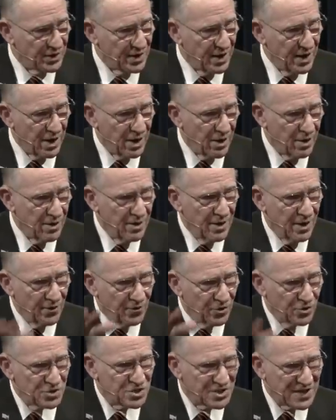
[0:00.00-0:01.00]
Here,
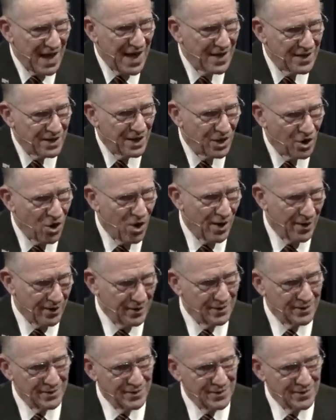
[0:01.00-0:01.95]
they're standing on it.